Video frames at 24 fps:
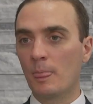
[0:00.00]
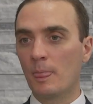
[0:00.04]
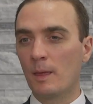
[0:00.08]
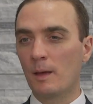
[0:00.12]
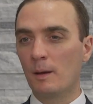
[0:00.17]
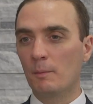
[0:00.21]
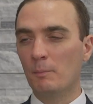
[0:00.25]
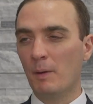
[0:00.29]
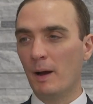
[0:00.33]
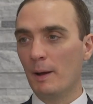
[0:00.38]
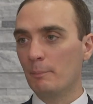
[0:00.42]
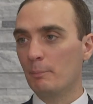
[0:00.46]

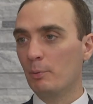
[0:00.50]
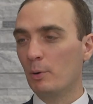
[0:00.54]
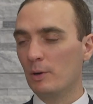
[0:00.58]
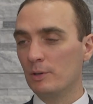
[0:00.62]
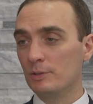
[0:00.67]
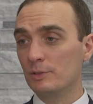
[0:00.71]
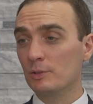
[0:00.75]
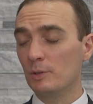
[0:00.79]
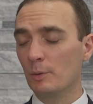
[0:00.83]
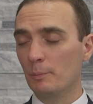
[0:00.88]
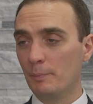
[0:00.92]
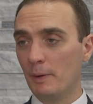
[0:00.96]
my
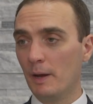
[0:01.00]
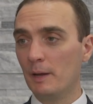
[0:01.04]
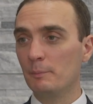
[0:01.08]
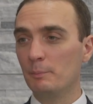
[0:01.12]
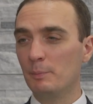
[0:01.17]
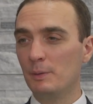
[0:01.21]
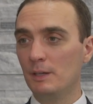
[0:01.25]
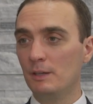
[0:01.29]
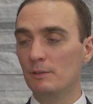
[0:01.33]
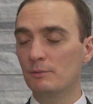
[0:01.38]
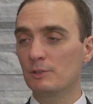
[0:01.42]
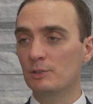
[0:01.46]
personal pet
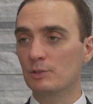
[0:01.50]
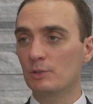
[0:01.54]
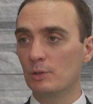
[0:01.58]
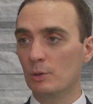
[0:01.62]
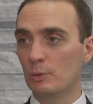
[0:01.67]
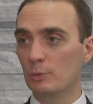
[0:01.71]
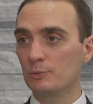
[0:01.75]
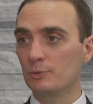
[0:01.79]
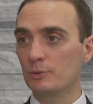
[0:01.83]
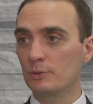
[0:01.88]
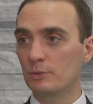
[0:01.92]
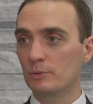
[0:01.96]
peeve is
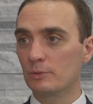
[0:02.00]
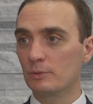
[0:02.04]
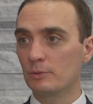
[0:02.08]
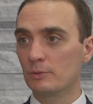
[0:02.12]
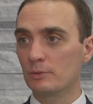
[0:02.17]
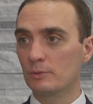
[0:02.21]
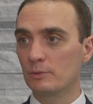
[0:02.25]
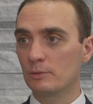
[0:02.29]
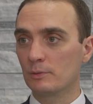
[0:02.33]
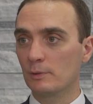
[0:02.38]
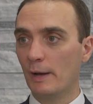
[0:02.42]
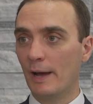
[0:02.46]
notes.
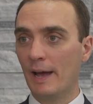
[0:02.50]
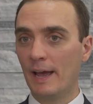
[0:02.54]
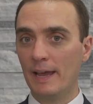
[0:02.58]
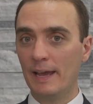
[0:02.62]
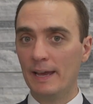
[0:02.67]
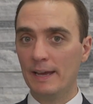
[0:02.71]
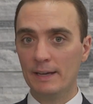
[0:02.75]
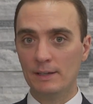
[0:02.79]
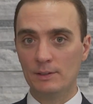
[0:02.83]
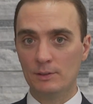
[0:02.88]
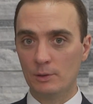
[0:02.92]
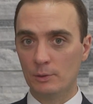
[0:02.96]
I
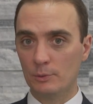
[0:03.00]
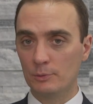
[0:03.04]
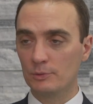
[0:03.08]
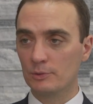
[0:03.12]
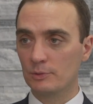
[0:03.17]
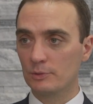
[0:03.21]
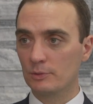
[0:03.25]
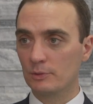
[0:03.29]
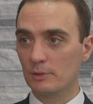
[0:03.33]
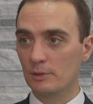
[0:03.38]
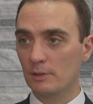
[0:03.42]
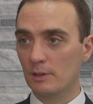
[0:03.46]
hate notes.
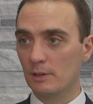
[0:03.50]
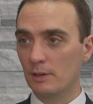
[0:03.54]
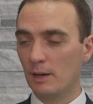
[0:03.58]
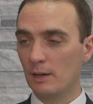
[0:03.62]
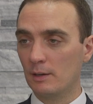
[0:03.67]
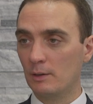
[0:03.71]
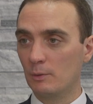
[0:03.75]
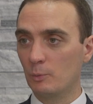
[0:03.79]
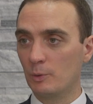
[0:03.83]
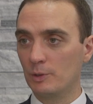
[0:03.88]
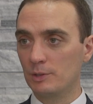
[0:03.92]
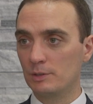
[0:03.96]
I
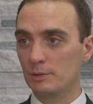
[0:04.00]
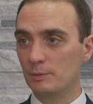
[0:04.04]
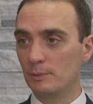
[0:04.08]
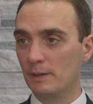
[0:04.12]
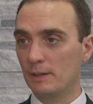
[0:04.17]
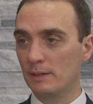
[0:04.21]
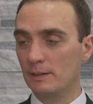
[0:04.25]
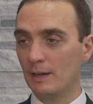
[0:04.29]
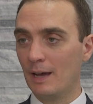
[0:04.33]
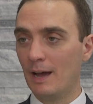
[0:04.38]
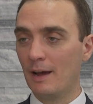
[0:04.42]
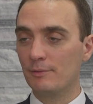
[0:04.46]
wish we
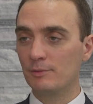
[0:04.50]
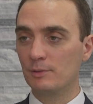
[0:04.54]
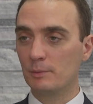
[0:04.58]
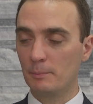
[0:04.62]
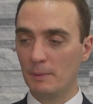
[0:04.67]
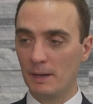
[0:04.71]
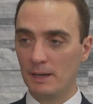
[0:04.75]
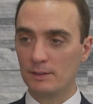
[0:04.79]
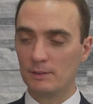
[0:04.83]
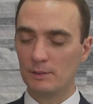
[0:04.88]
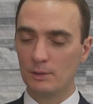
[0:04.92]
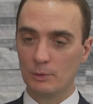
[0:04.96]
didn't have to
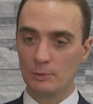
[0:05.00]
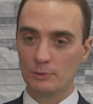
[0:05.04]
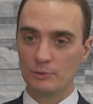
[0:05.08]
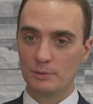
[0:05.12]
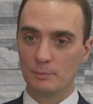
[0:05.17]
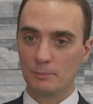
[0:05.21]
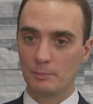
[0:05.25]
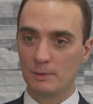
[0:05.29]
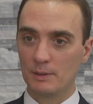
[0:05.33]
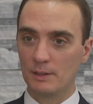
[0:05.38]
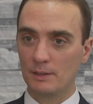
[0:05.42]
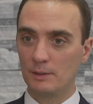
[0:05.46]
make notes,
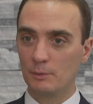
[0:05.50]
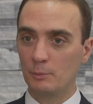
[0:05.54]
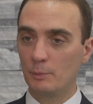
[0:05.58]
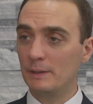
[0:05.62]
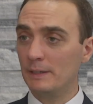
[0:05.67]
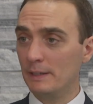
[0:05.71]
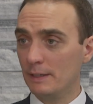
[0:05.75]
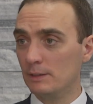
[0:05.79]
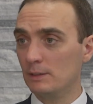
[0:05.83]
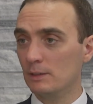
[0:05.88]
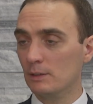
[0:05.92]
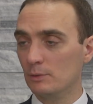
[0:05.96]
but we
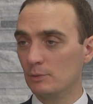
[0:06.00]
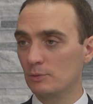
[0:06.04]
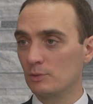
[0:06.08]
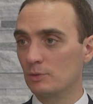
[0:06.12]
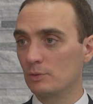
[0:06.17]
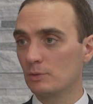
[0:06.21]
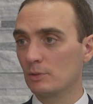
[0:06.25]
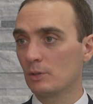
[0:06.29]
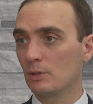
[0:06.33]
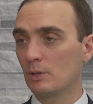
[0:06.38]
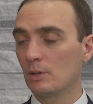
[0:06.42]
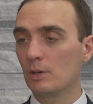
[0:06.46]
need notes.
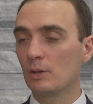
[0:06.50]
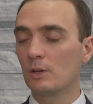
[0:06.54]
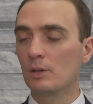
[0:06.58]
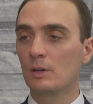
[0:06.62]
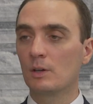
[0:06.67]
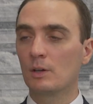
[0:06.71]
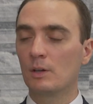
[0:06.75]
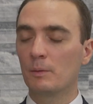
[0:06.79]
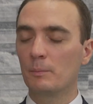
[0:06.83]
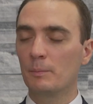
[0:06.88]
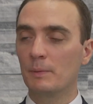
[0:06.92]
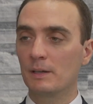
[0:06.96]

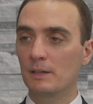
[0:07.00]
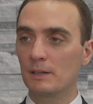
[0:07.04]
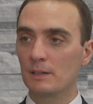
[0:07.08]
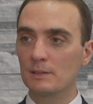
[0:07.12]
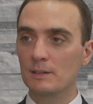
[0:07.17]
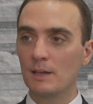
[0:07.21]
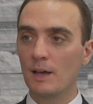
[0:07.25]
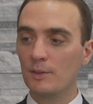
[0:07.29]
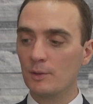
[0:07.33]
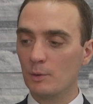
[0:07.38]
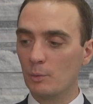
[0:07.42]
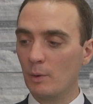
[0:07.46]
Because
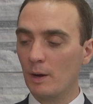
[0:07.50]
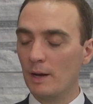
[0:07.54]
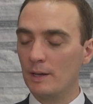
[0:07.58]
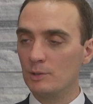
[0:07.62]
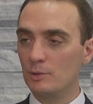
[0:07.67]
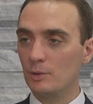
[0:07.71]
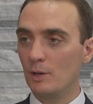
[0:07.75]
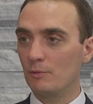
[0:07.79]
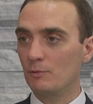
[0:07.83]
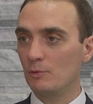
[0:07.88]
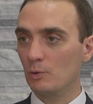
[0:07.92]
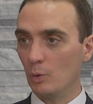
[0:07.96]
otherwise you
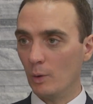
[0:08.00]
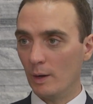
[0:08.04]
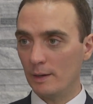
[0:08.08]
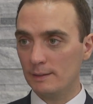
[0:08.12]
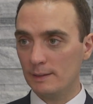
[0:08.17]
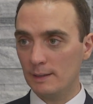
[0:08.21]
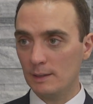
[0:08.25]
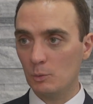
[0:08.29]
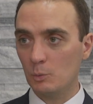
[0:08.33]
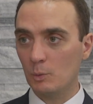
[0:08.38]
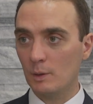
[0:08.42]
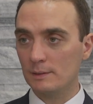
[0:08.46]
have no
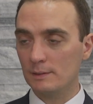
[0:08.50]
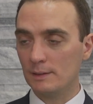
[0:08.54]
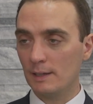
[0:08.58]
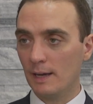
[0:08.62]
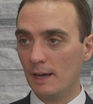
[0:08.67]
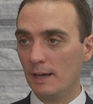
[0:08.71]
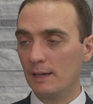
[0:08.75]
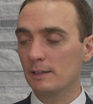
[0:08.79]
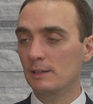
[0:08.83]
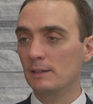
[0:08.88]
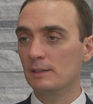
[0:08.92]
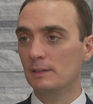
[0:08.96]
idea what the
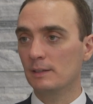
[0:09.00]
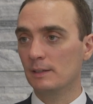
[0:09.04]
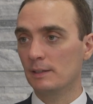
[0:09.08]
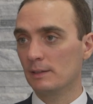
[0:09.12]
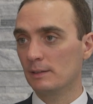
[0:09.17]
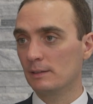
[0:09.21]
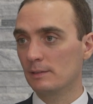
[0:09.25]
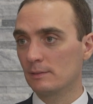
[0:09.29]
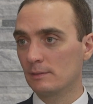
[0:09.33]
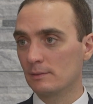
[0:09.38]
heck you did